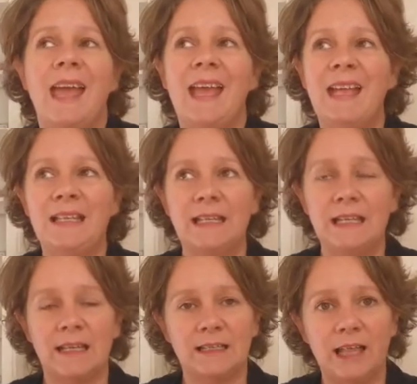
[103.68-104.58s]
Is
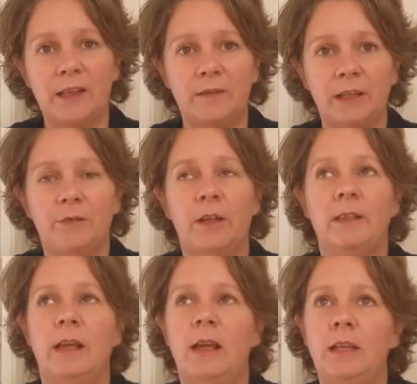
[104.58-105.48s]
it a savings
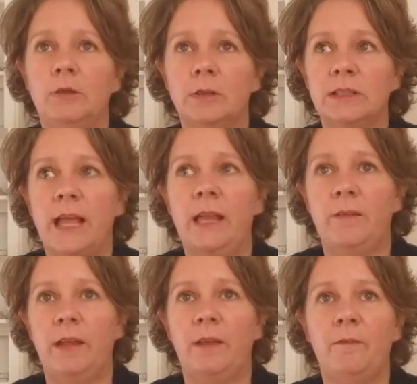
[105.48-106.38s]
fund that you're
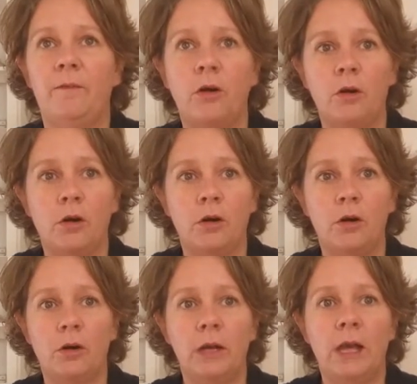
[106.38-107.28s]
saving
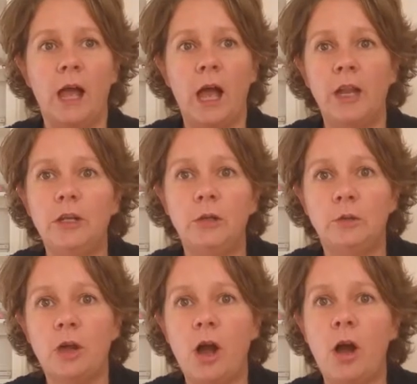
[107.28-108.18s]
for a
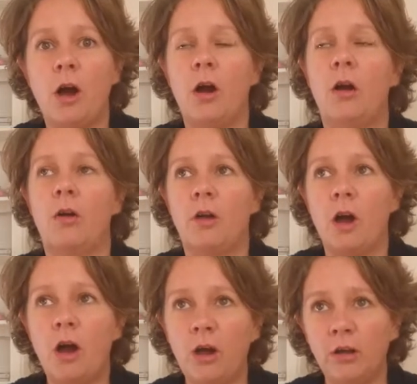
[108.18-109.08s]
new car or a
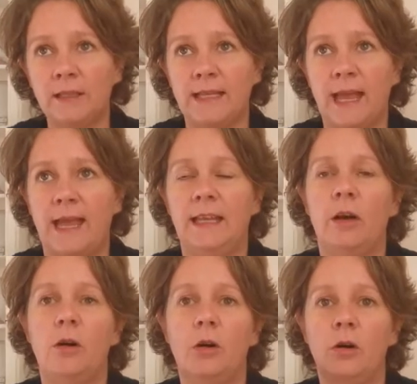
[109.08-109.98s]
holiday
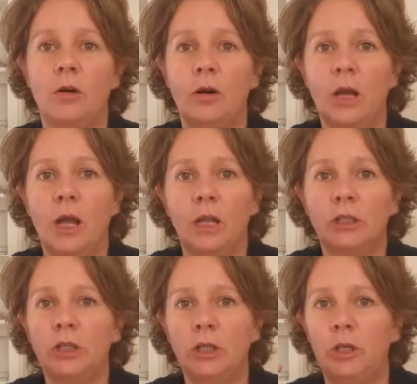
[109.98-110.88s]
or
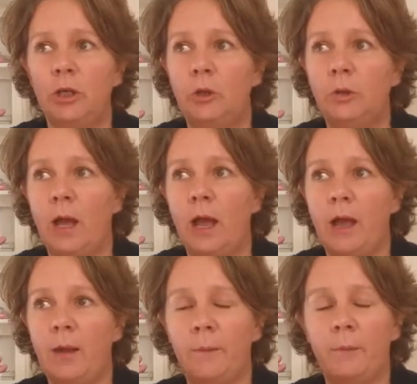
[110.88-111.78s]
to
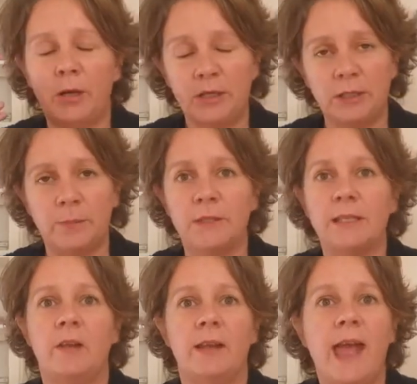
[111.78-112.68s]
um, put a
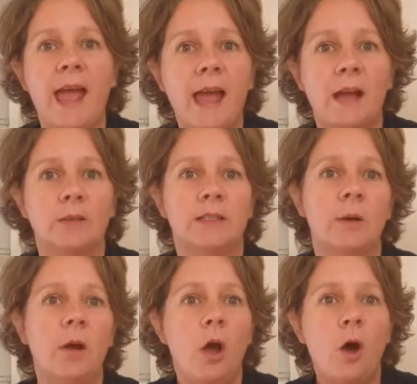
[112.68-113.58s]
deposit on a house?
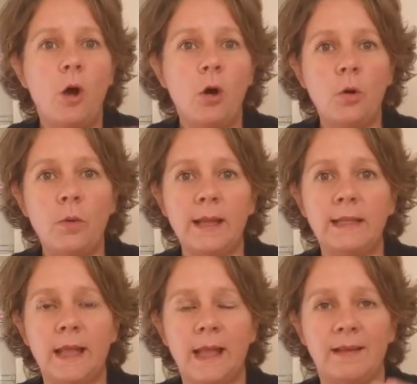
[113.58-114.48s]
So
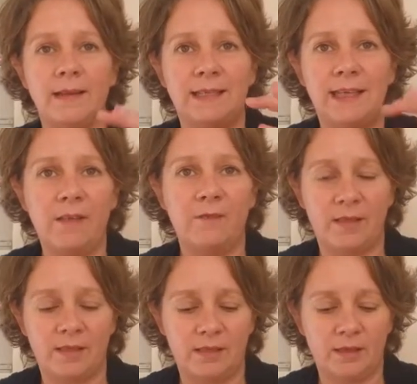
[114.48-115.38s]
always
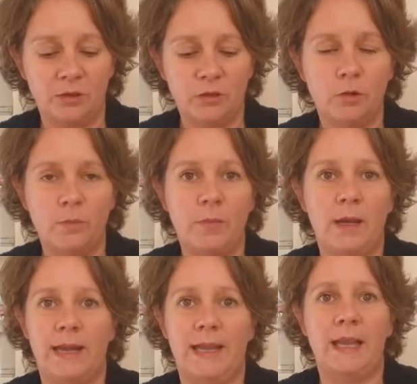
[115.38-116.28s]
give your
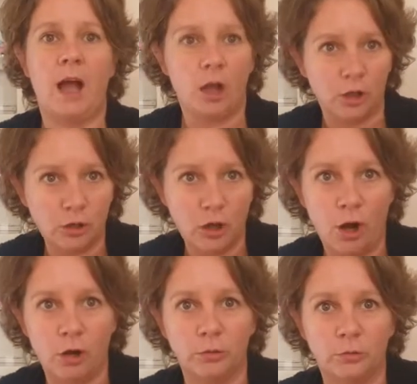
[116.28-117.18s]
money a
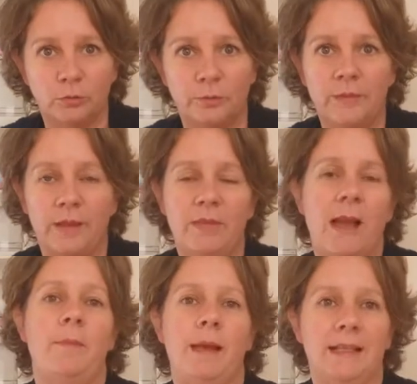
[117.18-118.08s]
goal, if
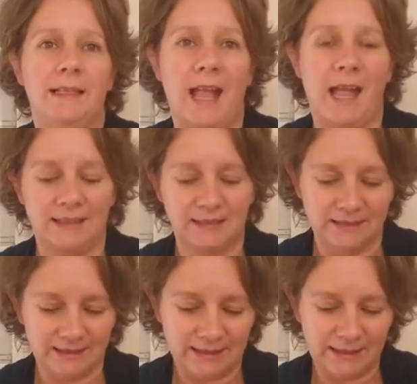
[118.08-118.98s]
that makes
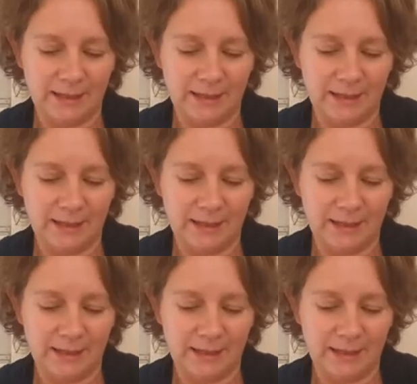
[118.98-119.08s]
sense.